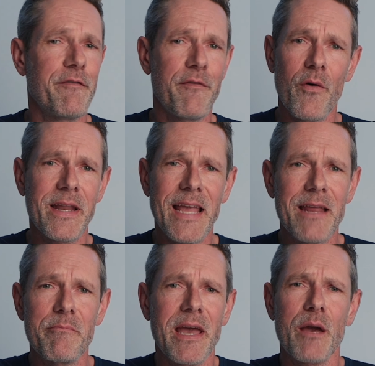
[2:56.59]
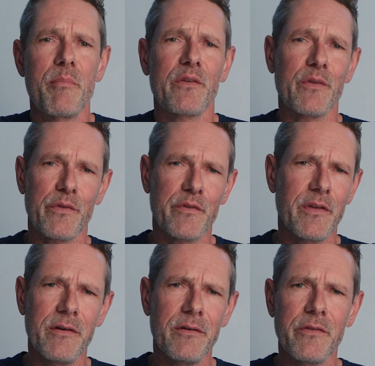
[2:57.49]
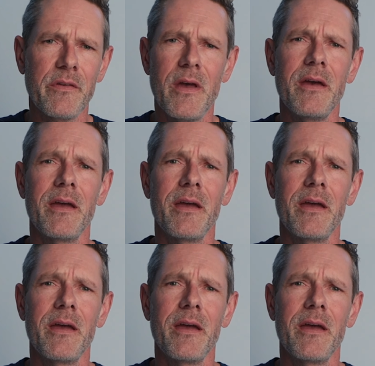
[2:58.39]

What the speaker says: 48 megapixel stills